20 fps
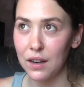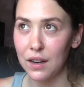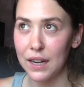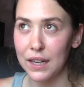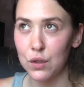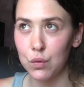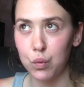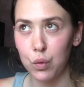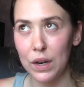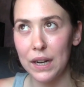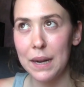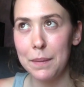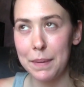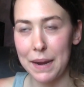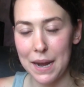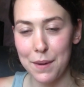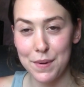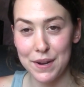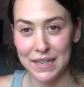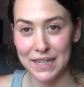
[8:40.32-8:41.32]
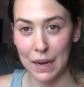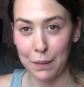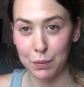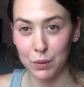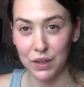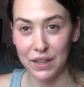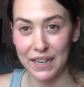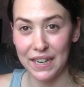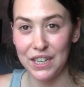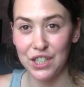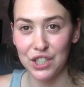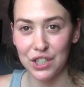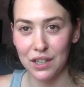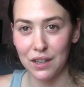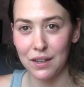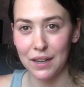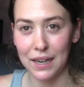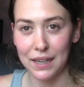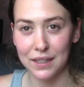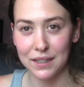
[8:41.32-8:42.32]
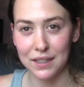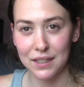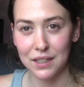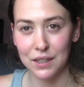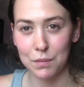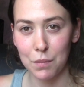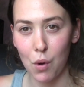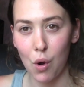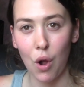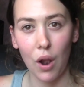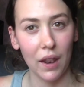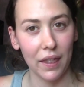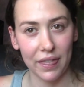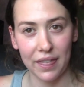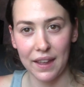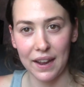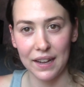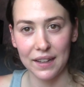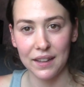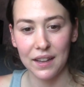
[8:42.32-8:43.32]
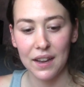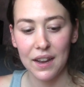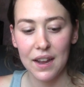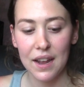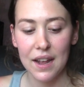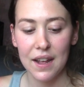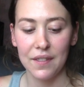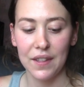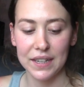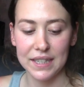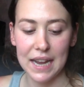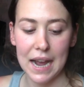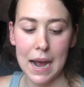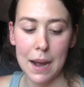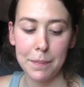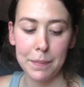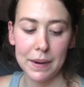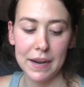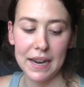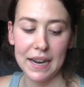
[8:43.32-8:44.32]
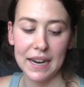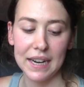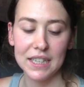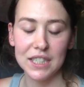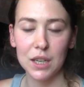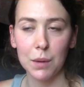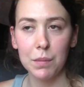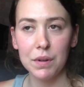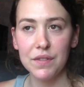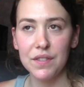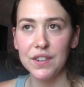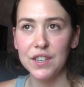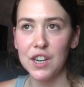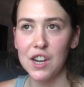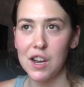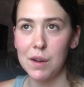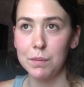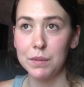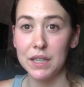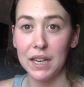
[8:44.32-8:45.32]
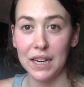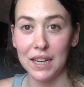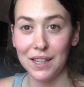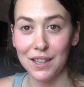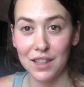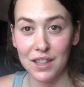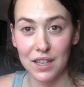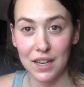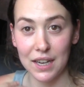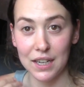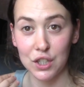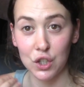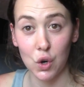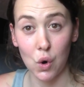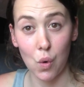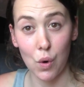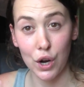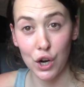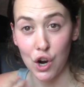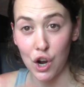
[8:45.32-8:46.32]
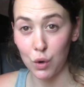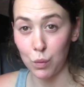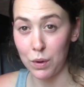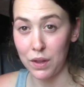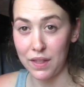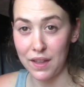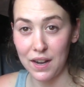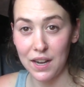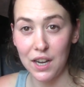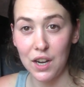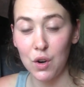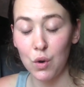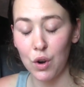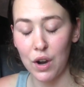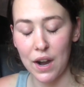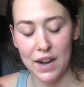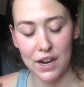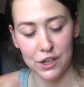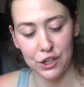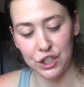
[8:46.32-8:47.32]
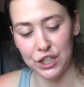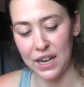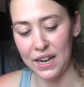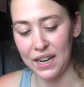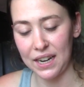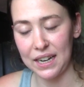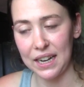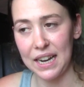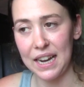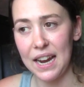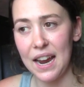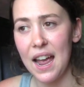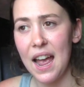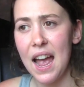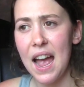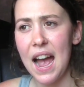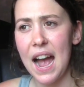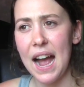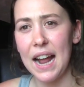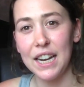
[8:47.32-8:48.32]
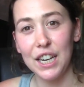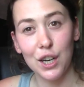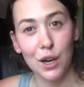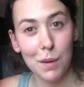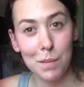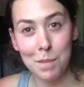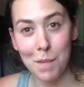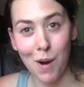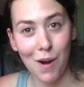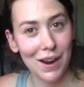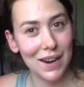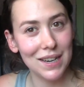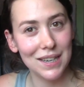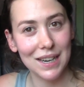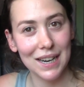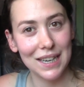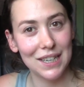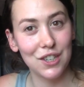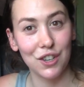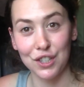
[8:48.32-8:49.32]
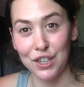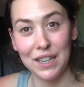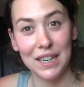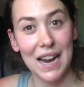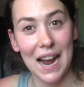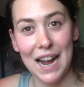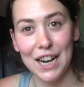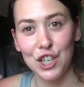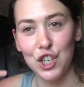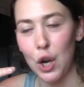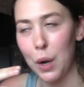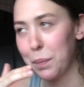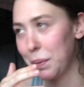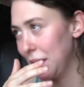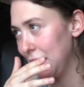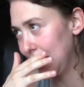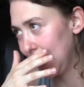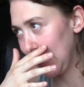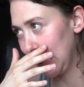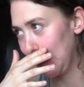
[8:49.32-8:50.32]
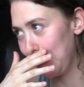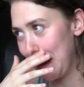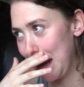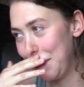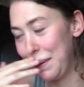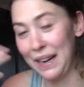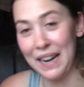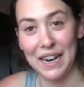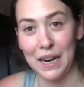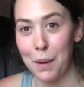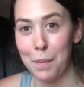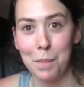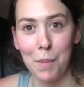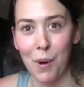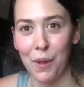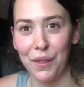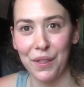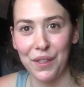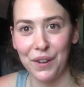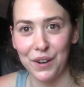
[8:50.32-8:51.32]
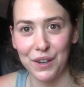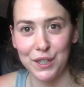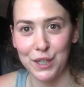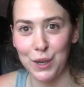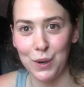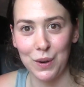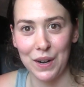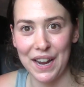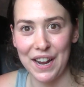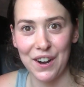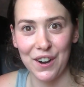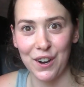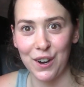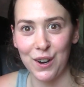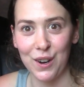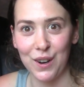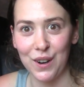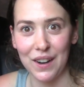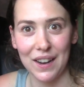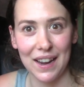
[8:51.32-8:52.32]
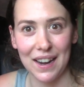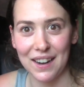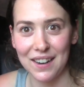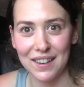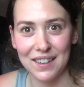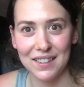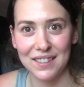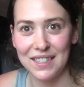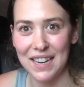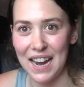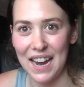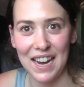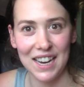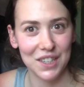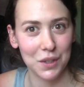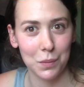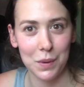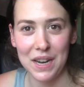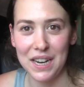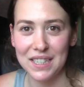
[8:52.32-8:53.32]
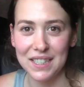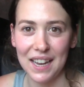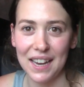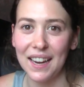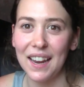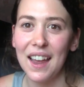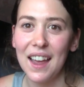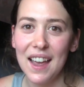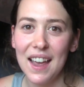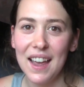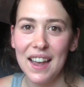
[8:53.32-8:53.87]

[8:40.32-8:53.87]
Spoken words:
It's really baby steps with each like small thing that's happening, and some of the times like it's going on within you or energetically, and your mind like doesn't catch up until maybe like a month or two later, like days, weeks. Like,